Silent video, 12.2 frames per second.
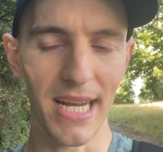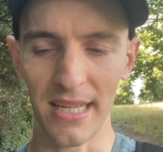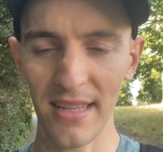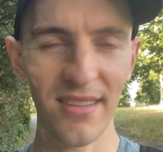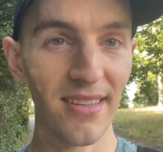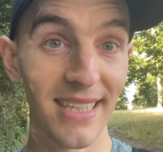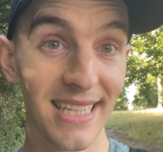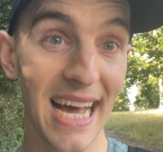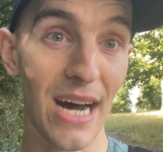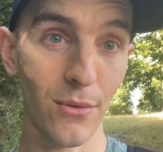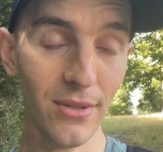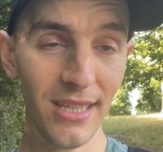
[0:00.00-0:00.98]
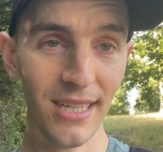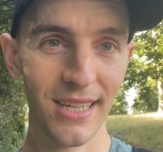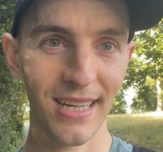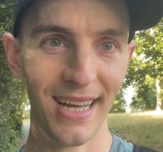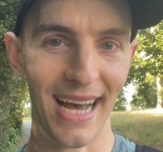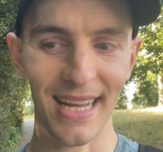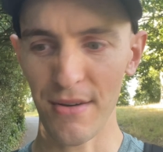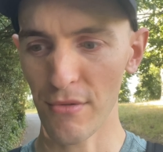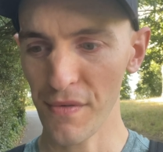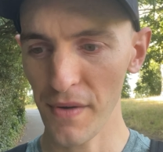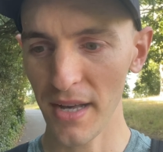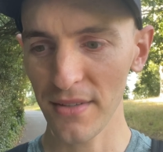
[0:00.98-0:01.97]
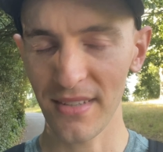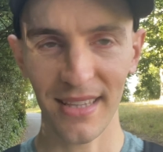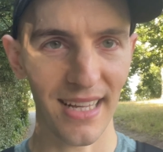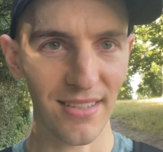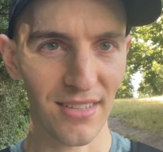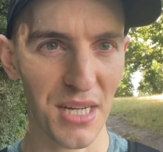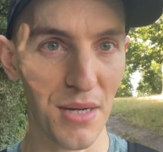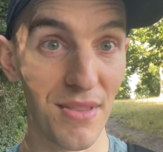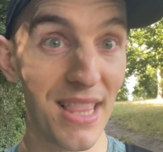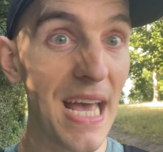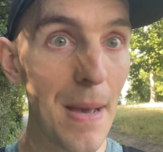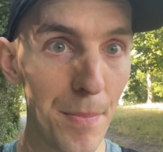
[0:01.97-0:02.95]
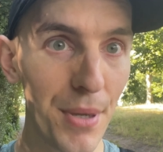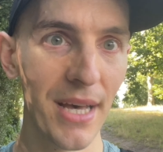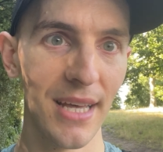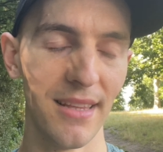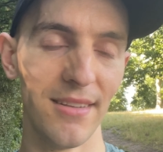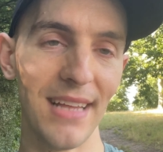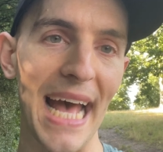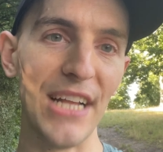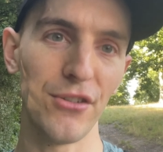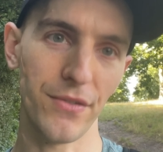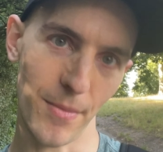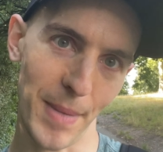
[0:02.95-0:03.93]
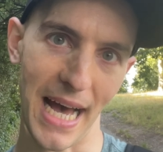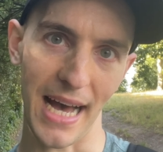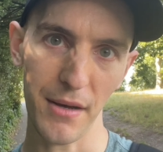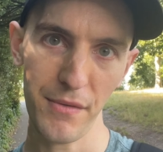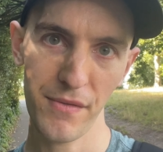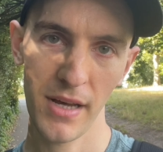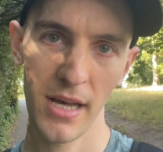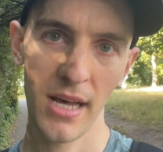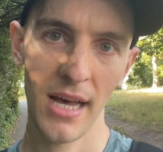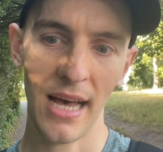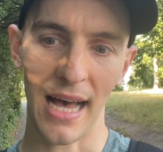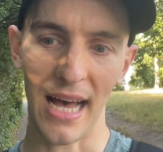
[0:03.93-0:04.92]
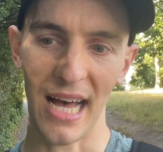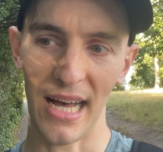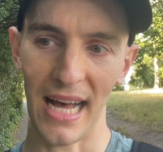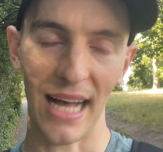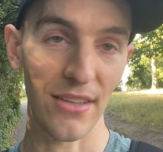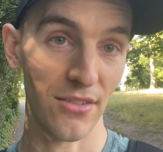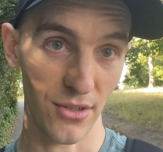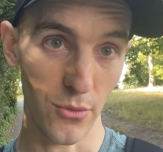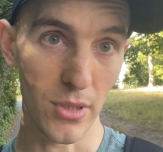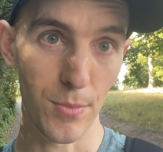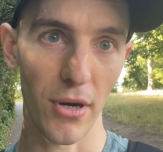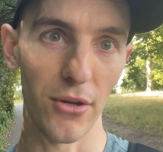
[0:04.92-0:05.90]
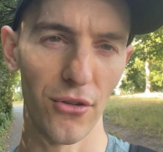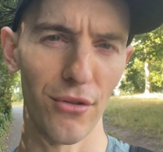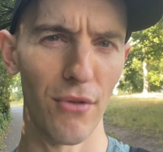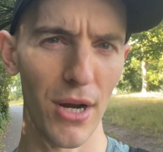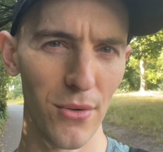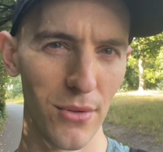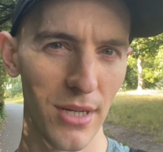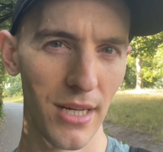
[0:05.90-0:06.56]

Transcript: This is a noun, and it refers to this kind of lip, this edge of the path as you approach the road.